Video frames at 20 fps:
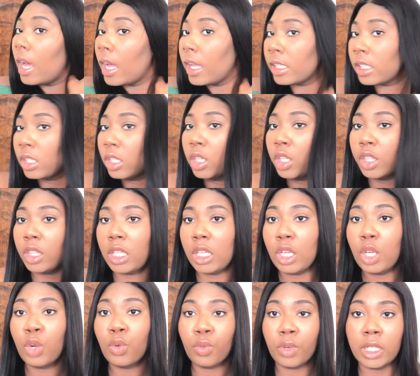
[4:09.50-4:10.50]
I took the
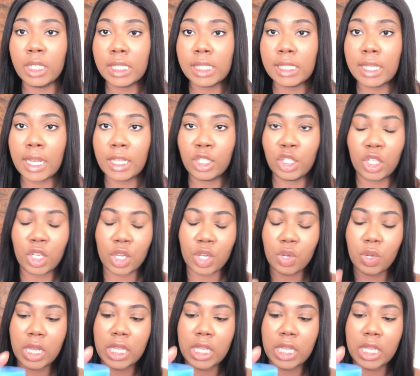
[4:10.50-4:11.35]
Gorilla Snot gel,